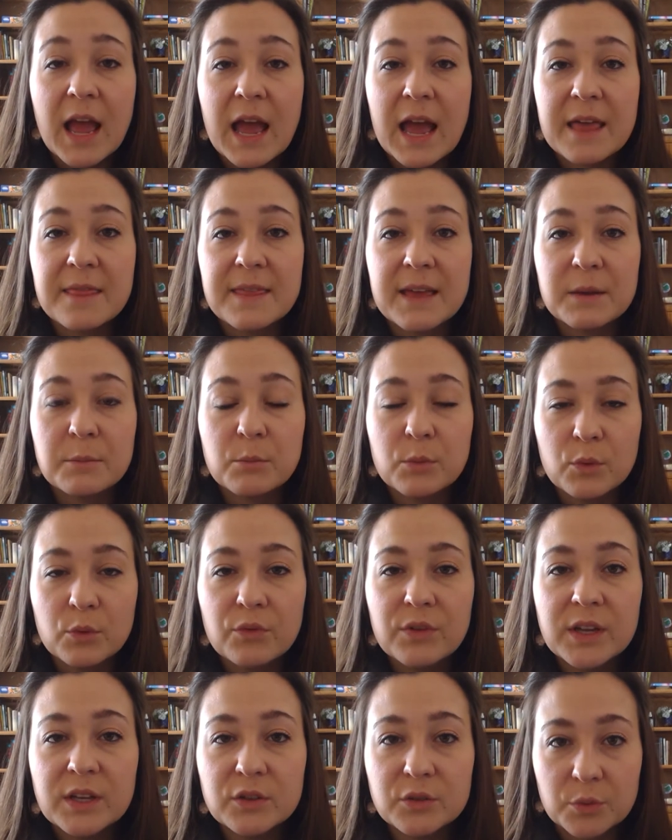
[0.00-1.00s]
and then
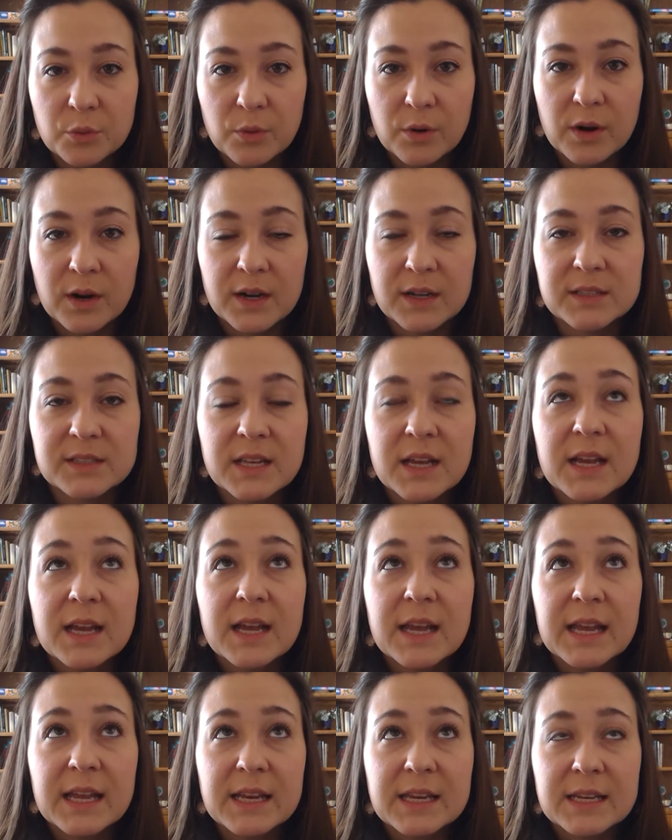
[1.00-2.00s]
moving towards
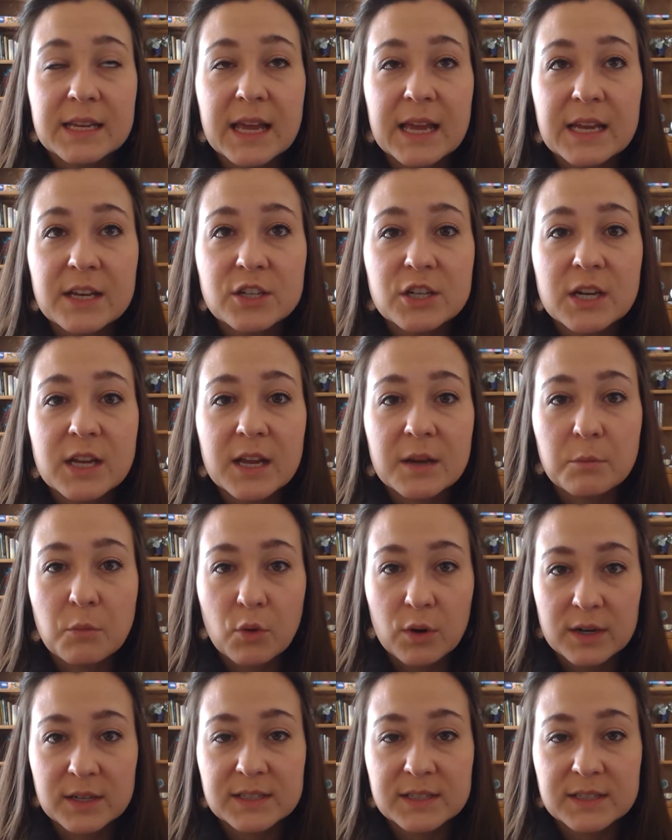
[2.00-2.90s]
engaging in more